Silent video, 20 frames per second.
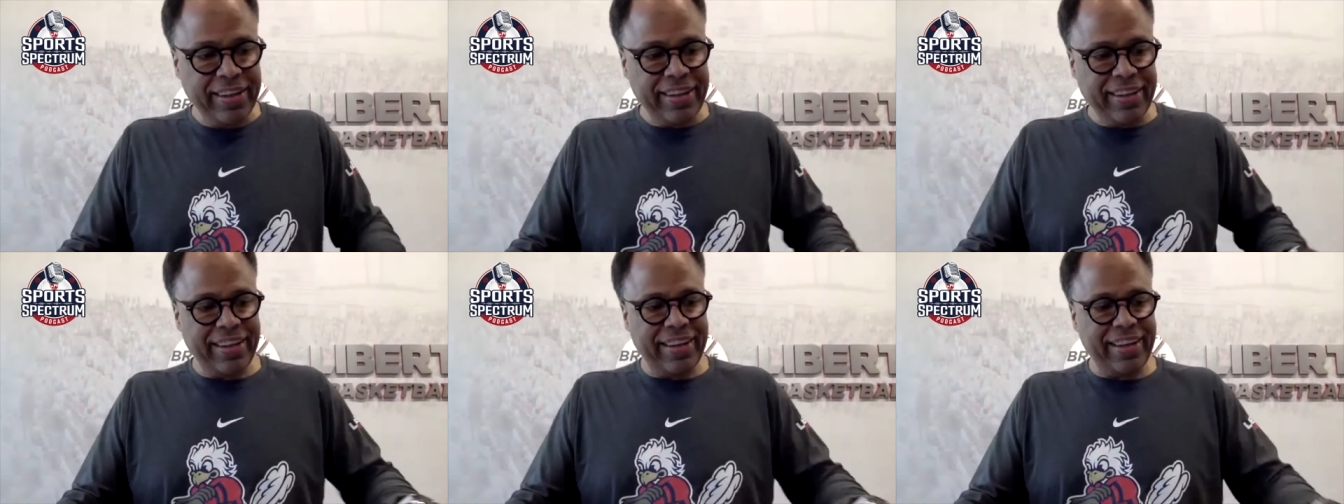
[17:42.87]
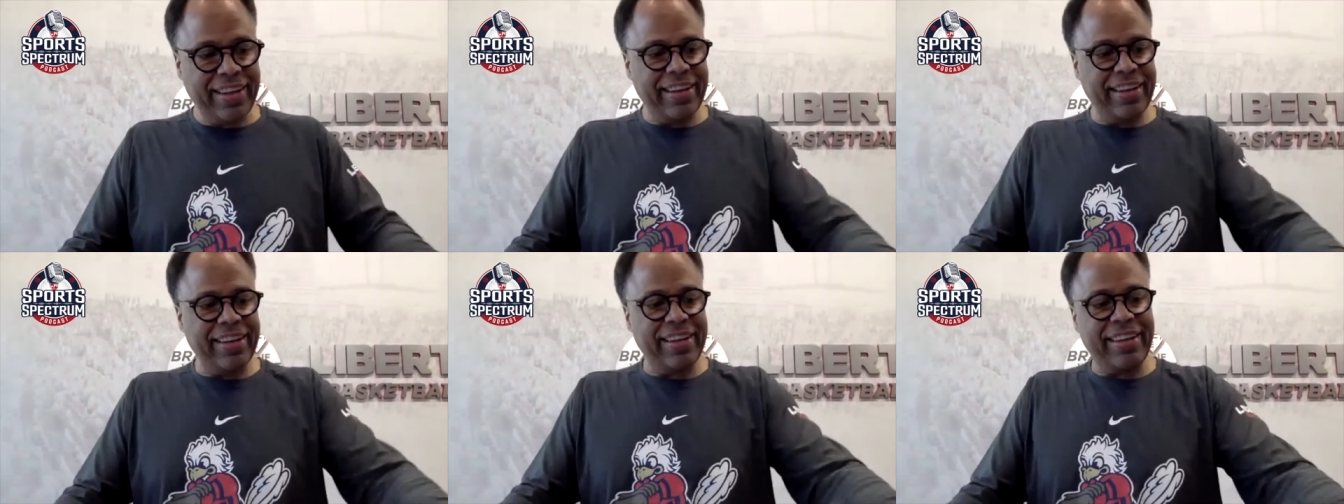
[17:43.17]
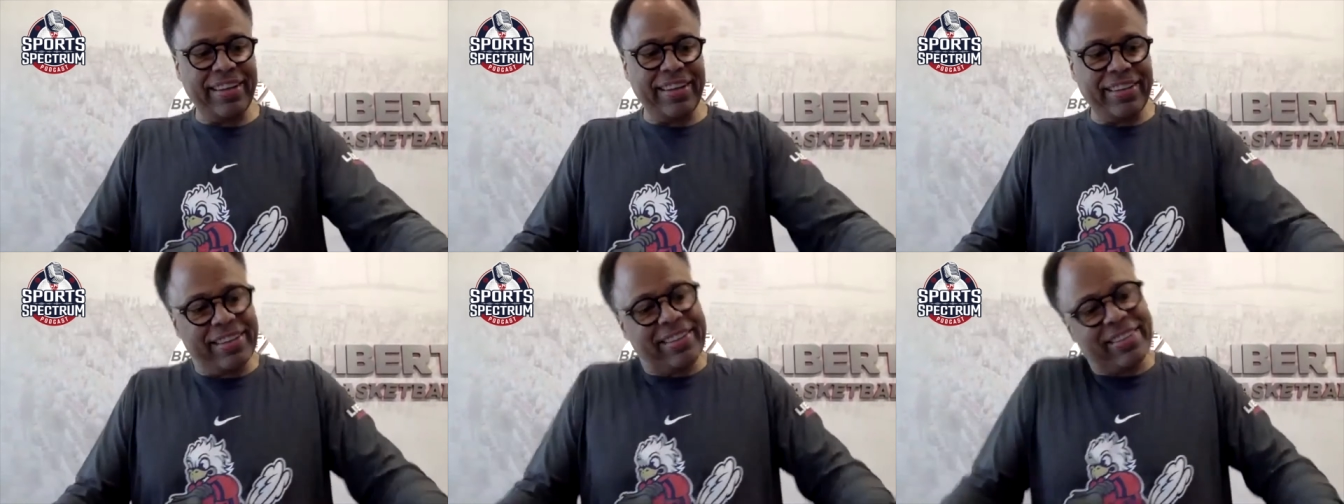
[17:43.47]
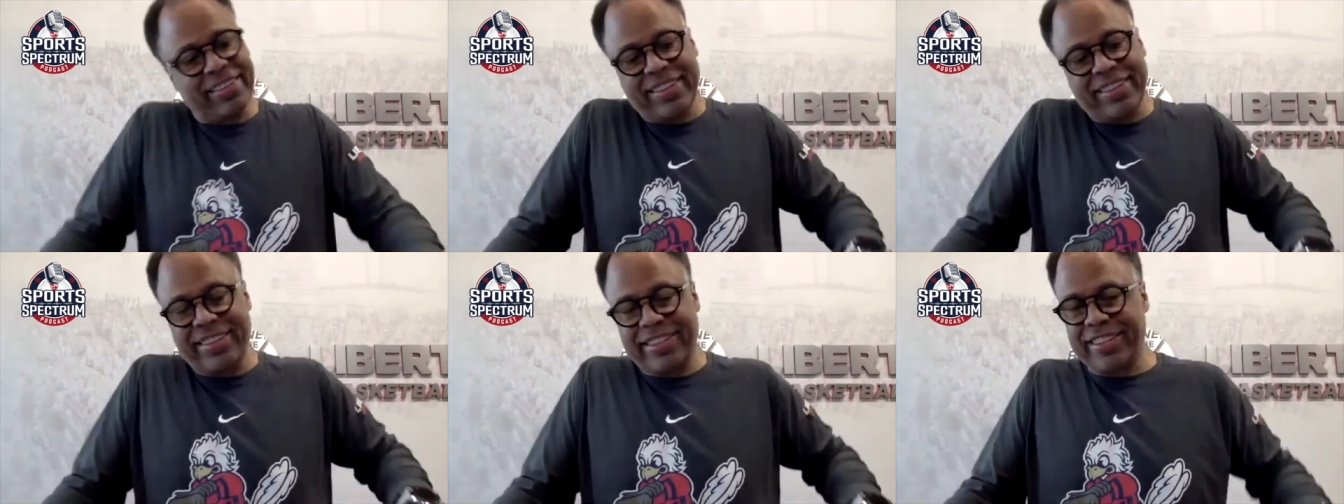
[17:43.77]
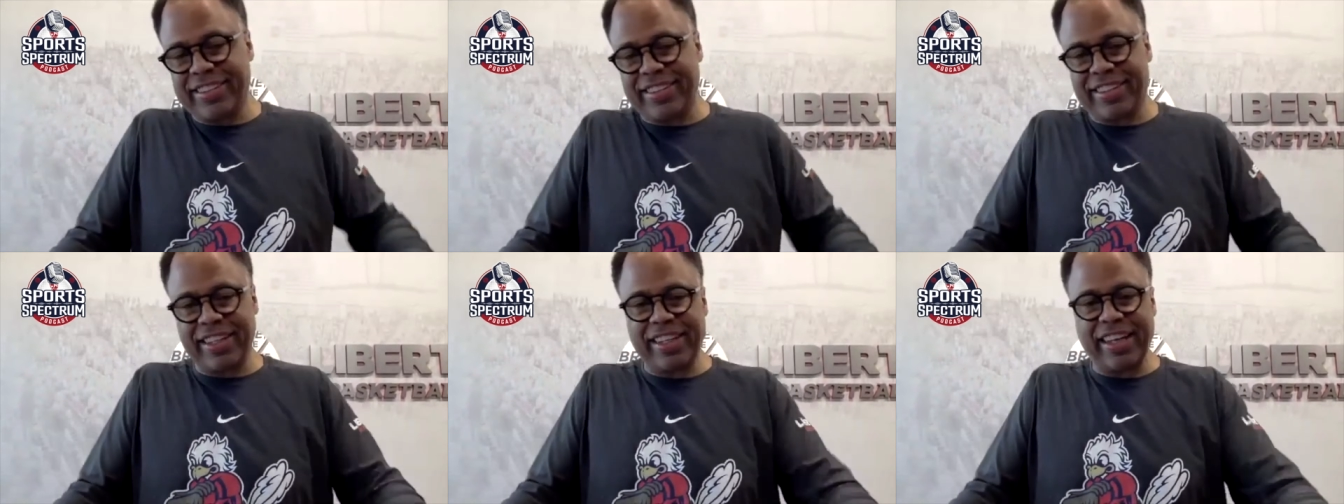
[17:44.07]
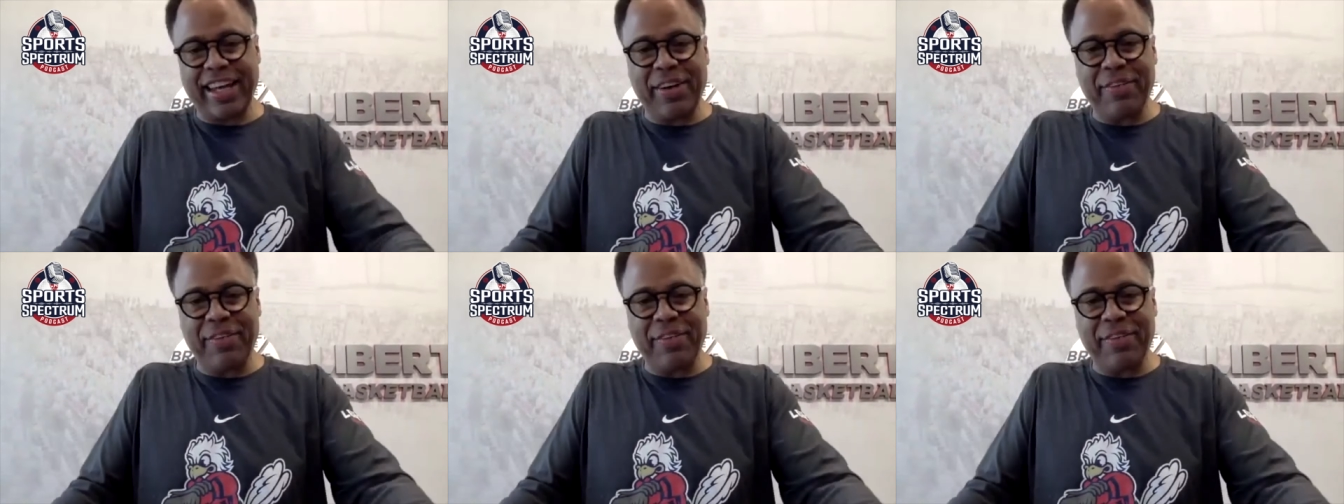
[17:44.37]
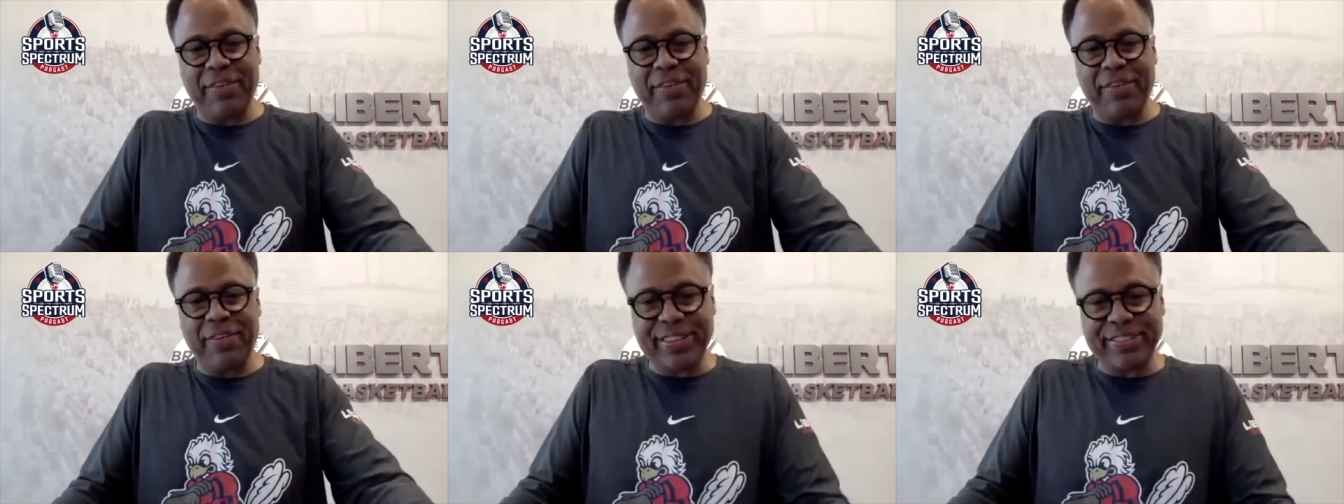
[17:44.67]
and let's just see how we
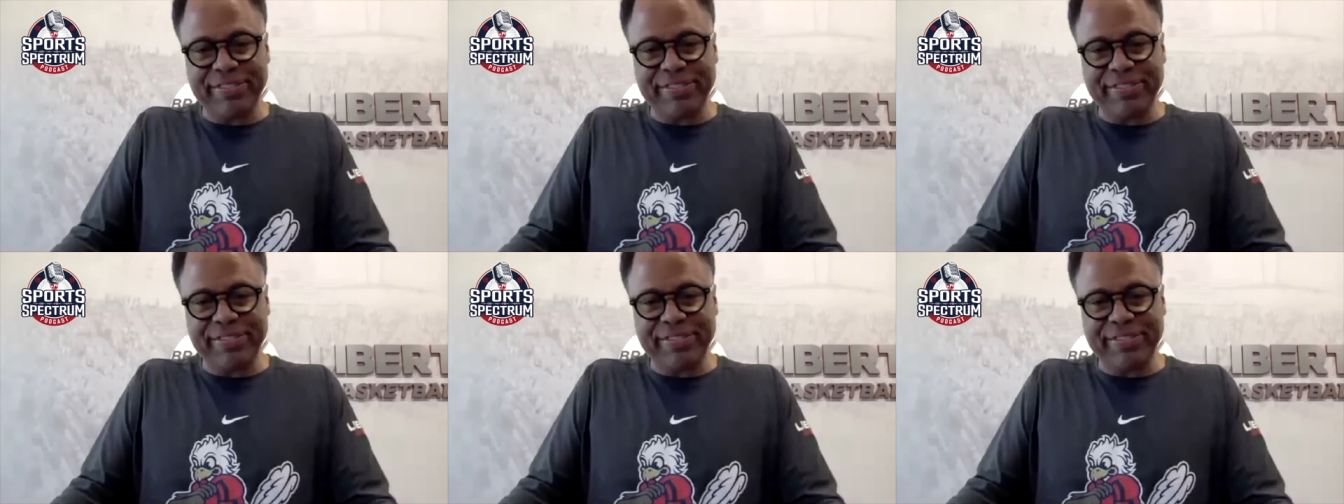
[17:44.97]
go.